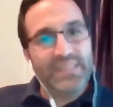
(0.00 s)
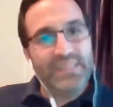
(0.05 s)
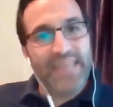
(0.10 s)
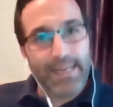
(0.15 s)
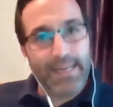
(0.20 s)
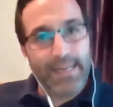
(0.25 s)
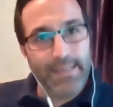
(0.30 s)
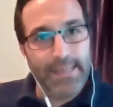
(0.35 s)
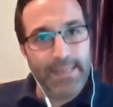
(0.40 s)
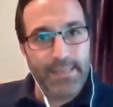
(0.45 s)

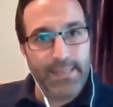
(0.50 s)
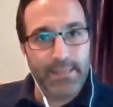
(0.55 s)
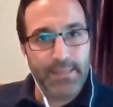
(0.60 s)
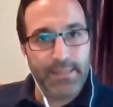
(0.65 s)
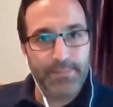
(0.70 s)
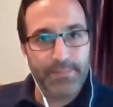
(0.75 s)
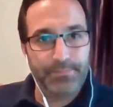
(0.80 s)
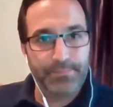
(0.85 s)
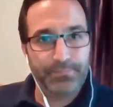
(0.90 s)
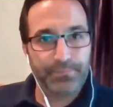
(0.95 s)
technique.
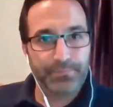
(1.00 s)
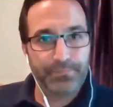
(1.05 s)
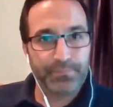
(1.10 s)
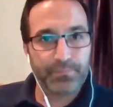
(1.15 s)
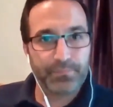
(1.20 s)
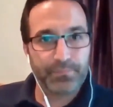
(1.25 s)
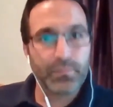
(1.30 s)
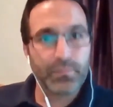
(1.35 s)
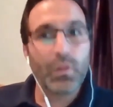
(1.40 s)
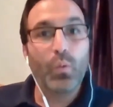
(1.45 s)

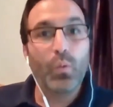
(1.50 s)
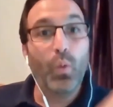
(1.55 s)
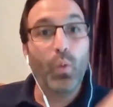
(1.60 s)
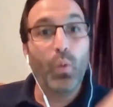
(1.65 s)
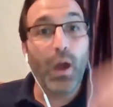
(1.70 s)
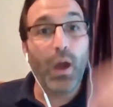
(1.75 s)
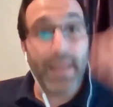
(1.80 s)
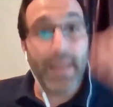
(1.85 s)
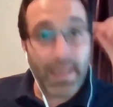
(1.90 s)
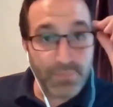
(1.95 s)
What
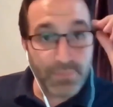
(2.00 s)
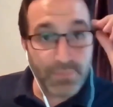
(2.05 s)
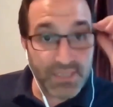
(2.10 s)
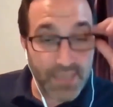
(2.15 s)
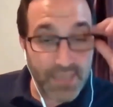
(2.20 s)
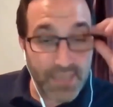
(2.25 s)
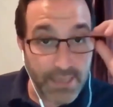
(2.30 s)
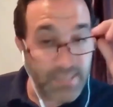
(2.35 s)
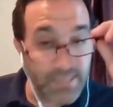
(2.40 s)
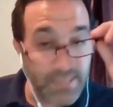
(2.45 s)
I am
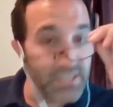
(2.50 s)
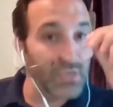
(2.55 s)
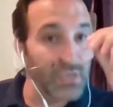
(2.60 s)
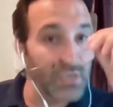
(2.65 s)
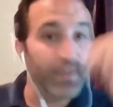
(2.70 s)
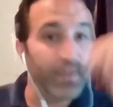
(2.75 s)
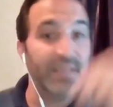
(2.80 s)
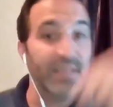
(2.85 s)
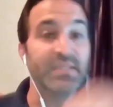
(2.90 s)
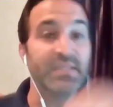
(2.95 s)
saying to you
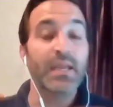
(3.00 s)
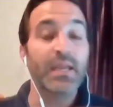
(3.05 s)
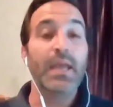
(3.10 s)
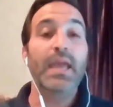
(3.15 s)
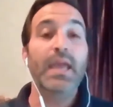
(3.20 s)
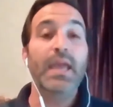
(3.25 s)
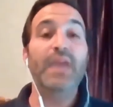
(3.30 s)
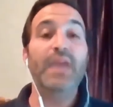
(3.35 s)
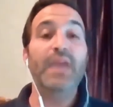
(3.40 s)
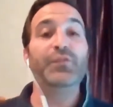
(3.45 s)
is
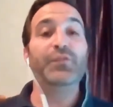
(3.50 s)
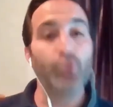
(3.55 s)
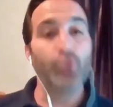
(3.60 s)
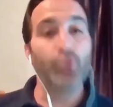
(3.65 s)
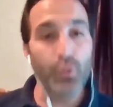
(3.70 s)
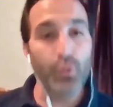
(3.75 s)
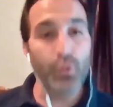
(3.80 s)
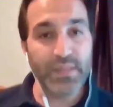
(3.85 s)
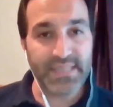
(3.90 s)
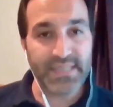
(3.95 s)
if you
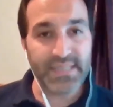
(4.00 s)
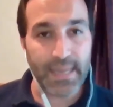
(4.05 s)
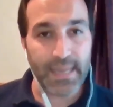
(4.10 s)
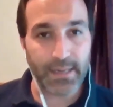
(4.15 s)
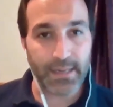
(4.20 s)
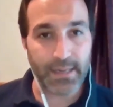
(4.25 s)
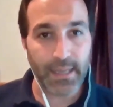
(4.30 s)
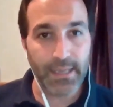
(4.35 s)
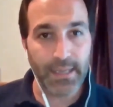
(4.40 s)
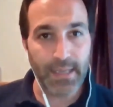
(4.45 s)
do the
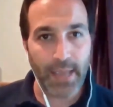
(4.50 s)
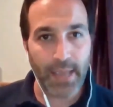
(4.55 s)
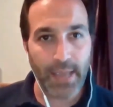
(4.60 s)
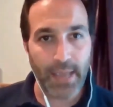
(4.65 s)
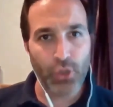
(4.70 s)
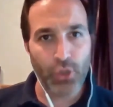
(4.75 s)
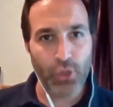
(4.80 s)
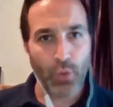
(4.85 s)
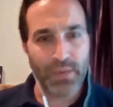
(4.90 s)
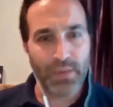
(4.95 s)
technique and you
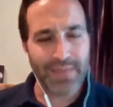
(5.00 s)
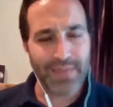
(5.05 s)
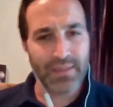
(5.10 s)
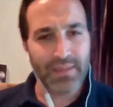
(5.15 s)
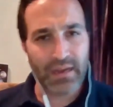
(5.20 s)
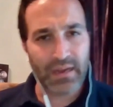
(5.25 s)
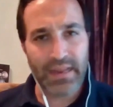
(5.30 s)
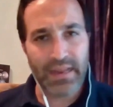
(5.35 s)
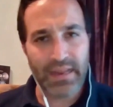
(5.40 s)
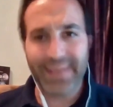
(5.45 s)
don't get the
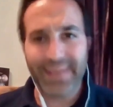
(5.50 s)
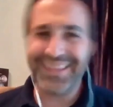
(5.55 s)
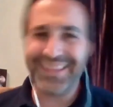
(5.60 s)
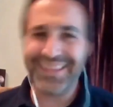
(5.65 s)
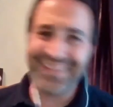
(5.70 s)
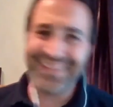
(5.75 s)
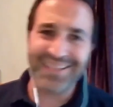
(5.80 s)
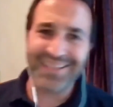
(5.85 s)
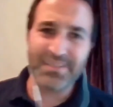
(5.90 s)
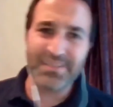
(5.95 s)
click, it
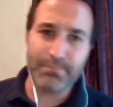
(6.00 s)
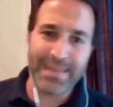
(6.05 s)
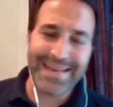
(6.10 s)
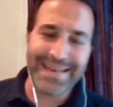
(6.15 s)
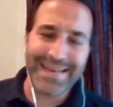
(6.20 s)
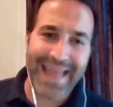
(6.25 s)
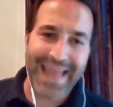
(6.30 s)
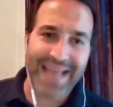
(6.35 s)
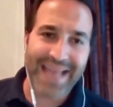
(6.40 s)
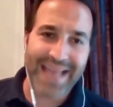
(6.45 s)
doesn't mean
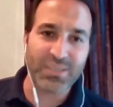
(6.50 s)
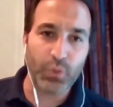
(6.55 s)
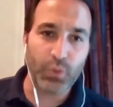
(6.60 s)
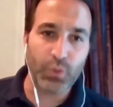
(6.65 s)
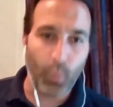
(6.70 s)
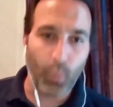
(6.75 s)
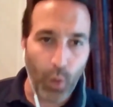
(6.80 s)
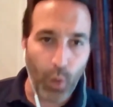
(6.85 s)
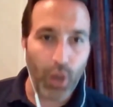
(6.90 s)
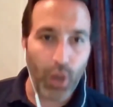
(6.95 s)
it hasn't
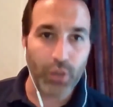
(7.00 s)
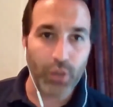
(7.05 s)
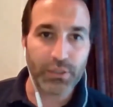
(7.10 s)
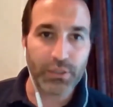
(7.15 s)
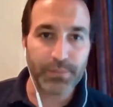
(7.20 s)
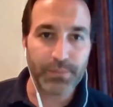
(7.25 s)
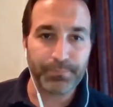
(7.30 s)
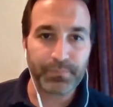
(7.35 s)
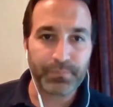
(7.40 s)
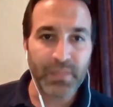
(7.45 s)
worked.
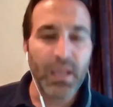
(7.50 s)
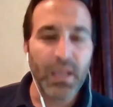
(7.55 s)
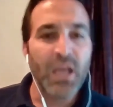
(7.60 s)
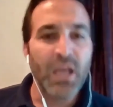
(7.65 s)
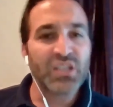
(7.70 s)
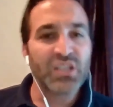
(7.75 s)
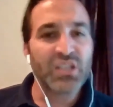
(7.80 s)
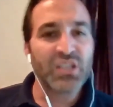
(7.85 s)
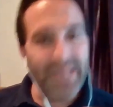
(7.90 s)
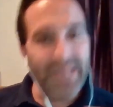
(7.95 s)

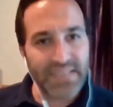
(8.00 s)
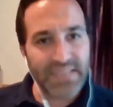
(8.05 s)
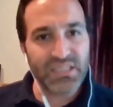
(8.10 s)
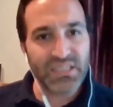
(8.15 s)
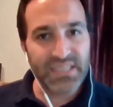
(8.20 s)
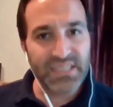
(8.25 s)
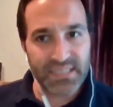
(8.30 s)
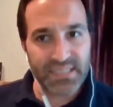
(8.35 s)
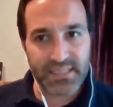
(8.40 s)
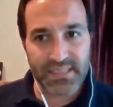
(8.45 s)
So let's
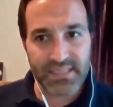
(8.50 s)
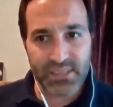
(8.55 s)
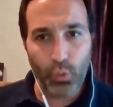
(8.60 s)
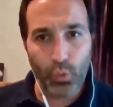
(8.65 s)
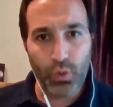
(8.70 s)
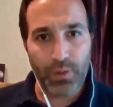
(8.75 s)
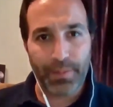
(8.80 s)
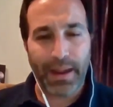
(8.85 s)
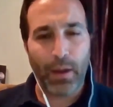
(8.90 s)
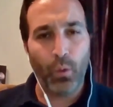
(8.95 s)
just
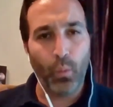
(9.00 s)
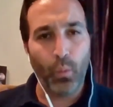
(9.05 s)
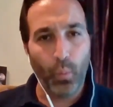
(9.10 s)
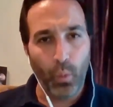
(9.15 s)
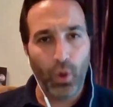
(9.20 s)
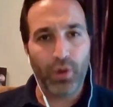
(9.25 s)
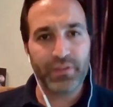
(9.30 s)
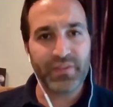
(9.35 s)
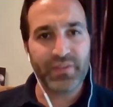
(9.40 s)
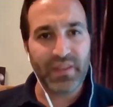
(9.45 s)
talk about
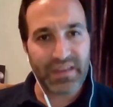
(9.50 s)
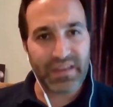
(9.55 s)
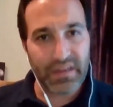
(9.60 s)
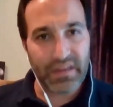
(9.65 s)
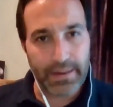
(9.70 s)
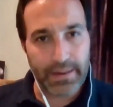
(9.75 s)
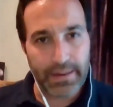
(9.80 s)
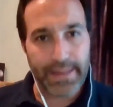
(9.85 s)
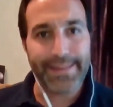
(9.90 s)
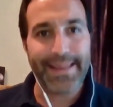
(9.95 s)
what the
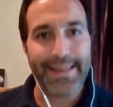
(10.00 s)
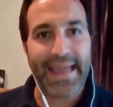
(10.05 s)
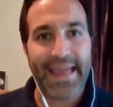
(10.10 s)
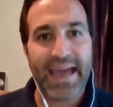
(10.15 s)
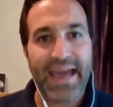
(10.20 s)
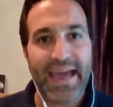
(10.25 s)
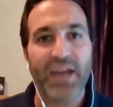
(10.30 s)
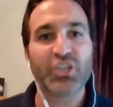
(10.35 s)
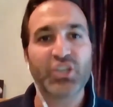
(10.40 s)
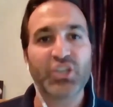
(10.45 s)
click
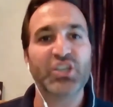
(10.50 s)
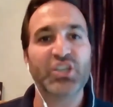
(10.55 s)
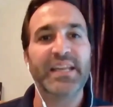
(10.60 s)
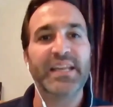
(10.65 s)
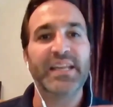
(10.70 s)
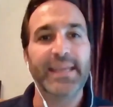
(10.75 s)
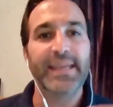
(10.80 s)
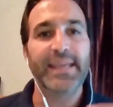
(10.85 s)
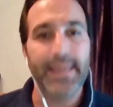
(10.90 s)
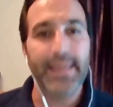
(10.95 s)

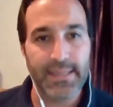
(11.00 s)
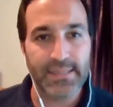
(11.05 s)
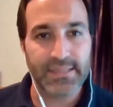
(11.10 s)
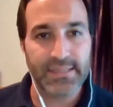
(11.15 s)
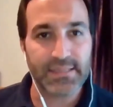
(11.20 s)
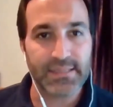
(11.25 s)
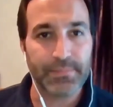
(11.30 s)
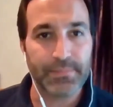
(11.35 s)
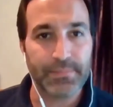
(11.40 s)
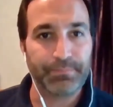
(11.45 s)
actually
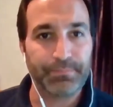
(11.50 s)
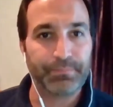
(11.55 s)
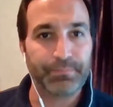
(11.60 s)
is.